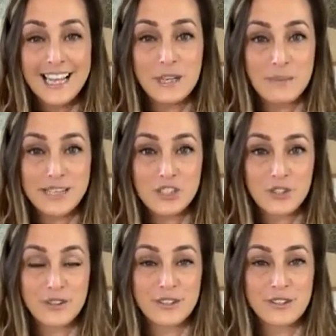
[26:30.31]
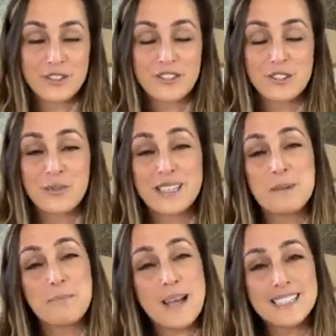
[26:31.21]
and make sure they're doing
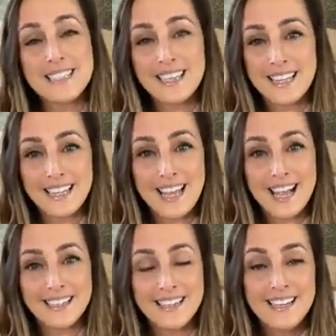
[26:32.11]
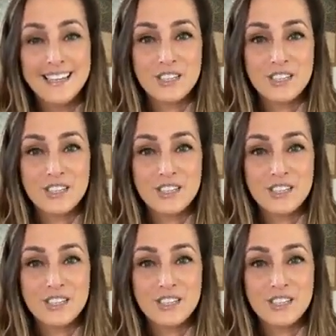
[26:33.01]
the best that they can